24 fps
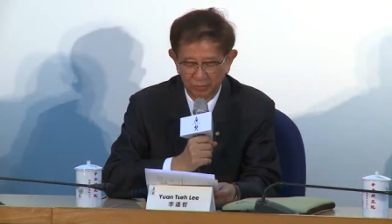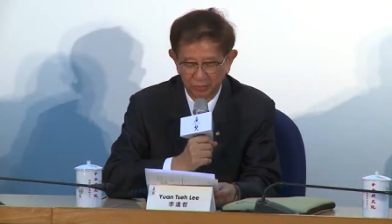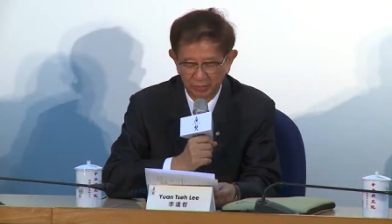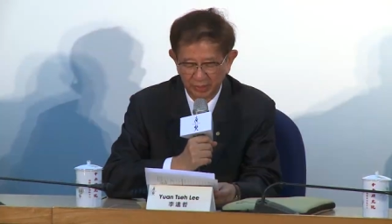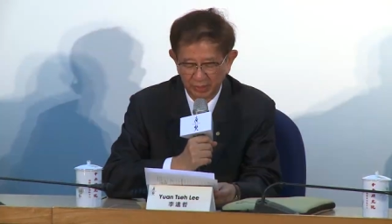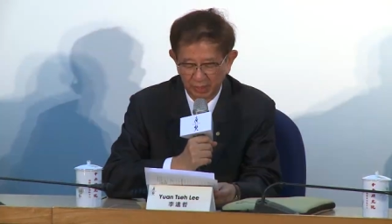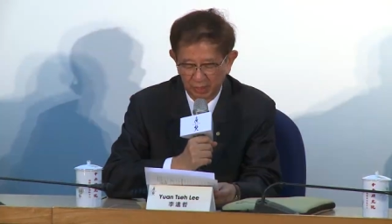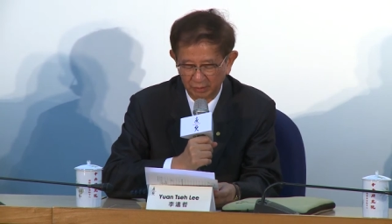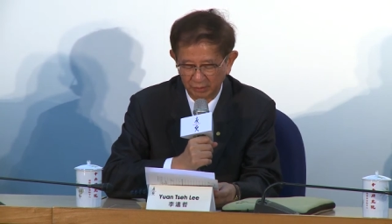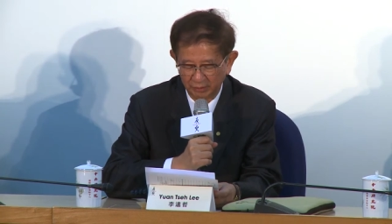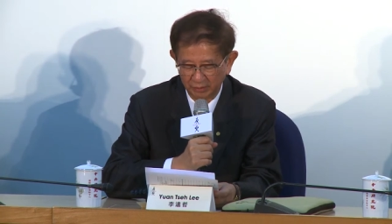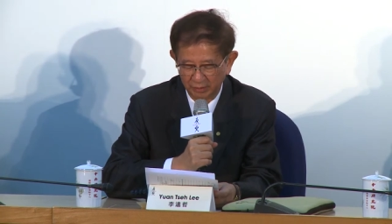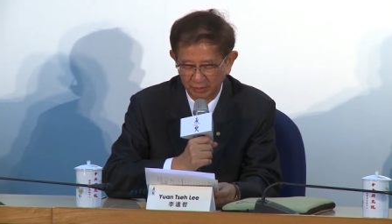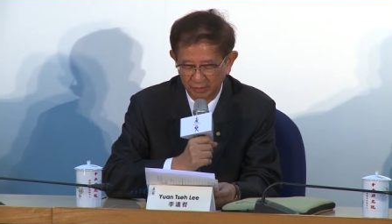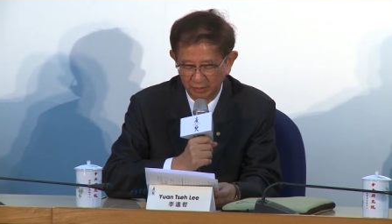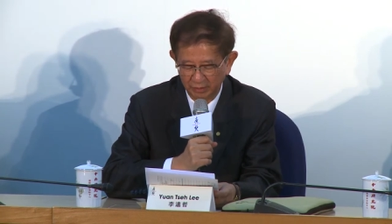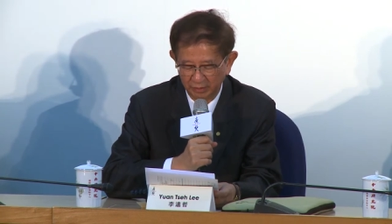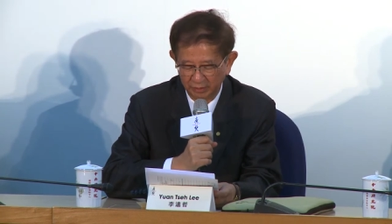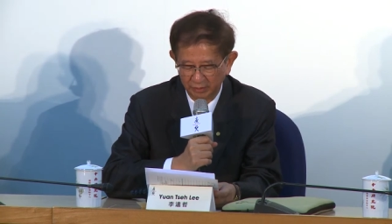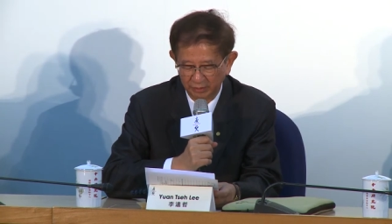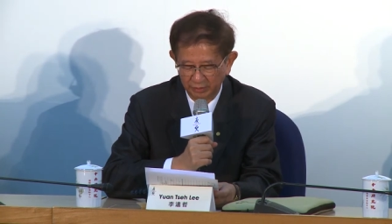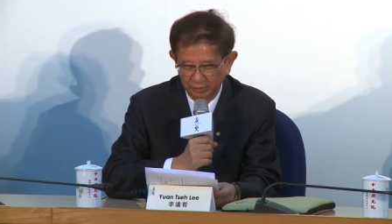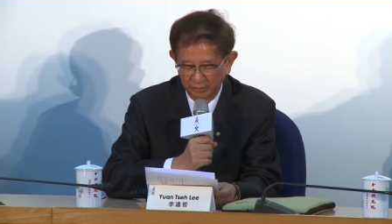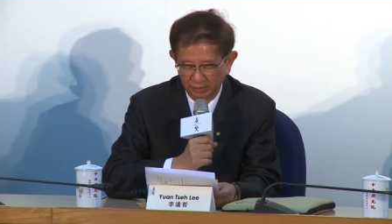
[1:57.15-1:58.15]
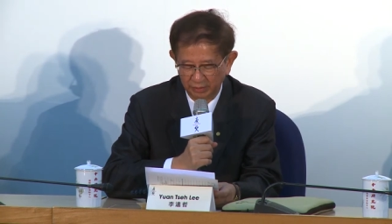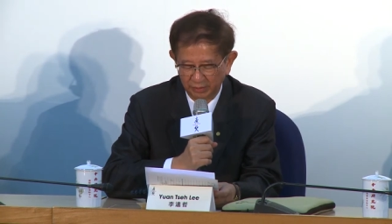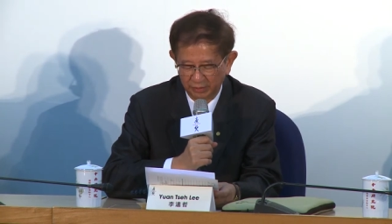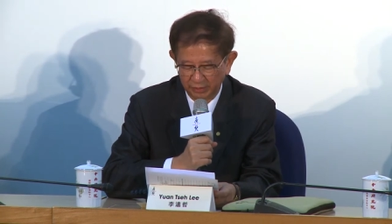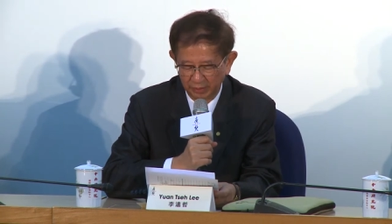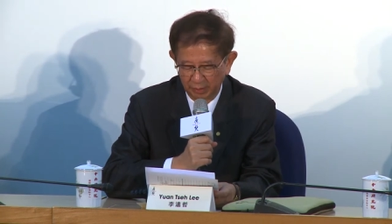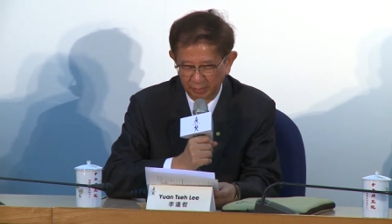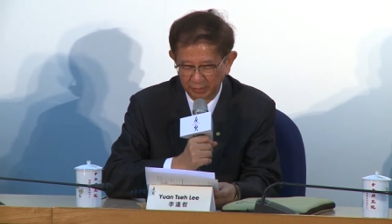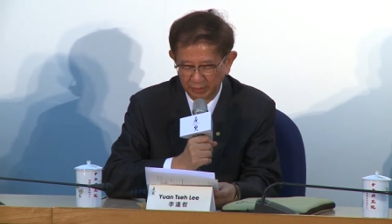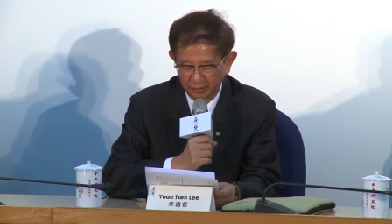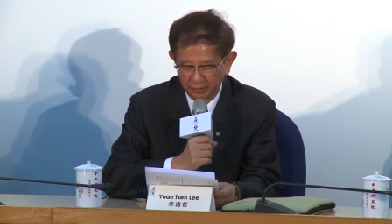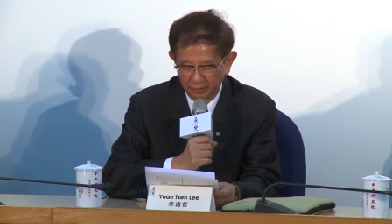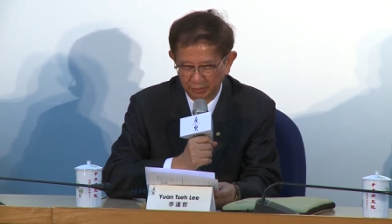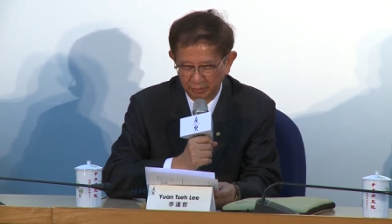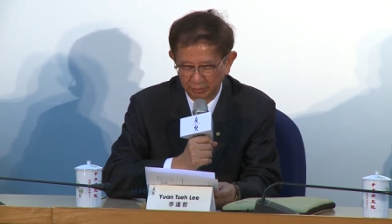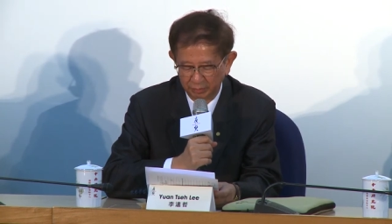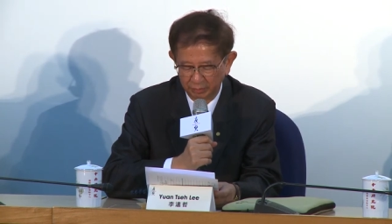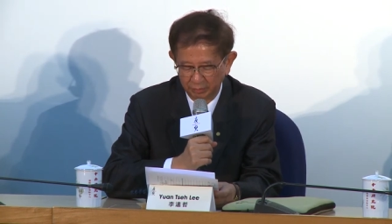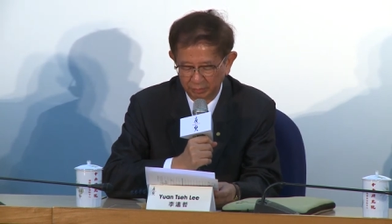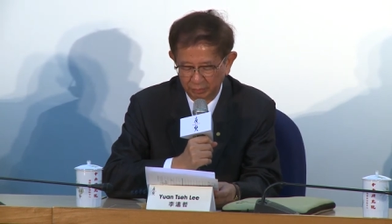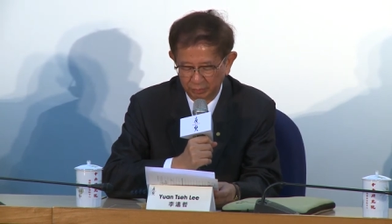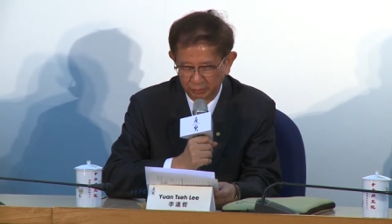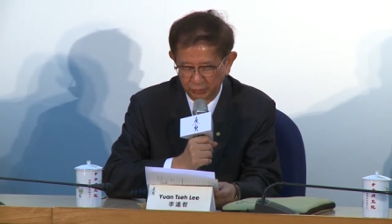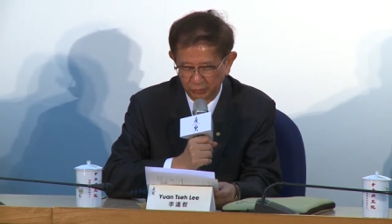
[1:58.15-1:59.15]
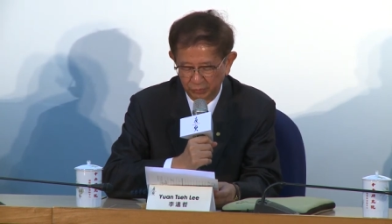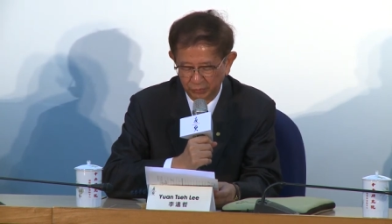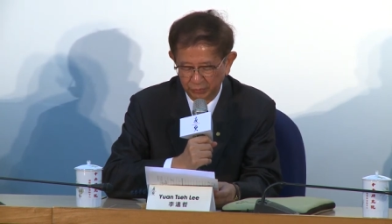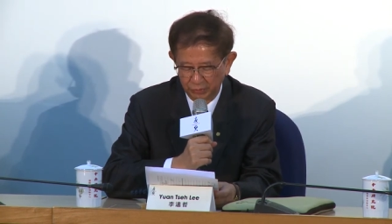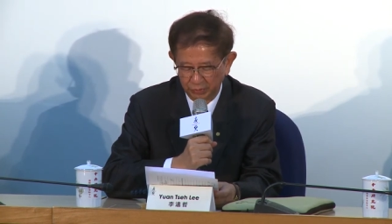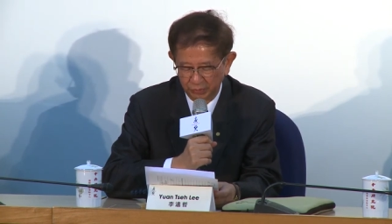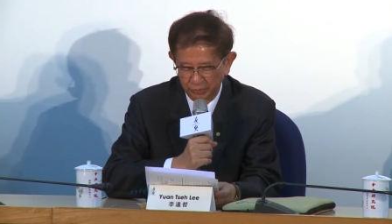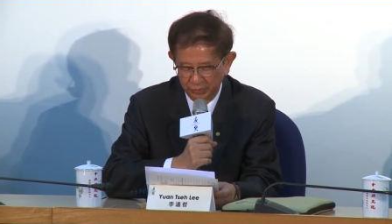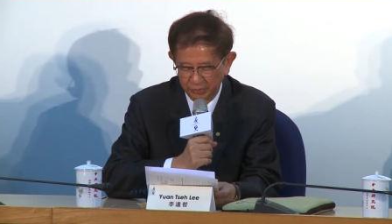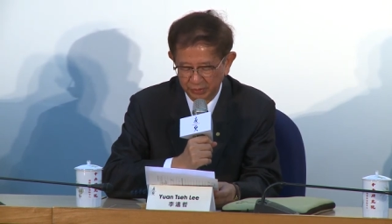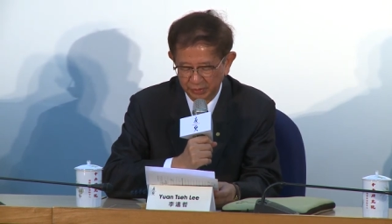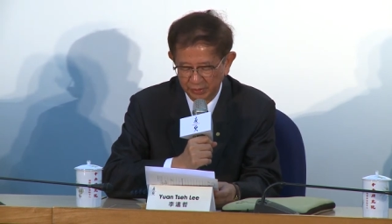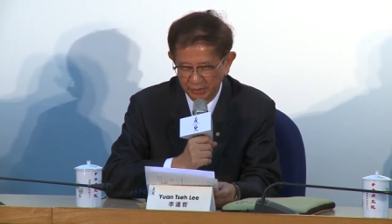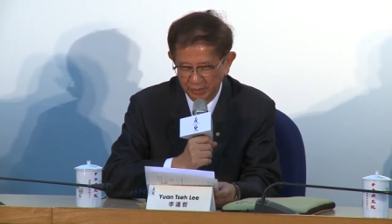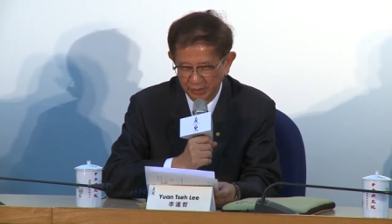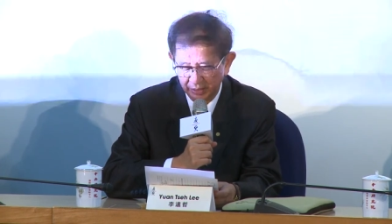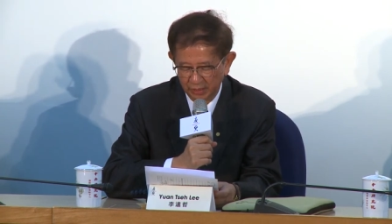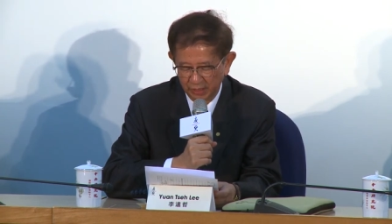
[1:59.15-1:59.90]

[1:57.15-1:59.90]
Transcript: results, the summit produced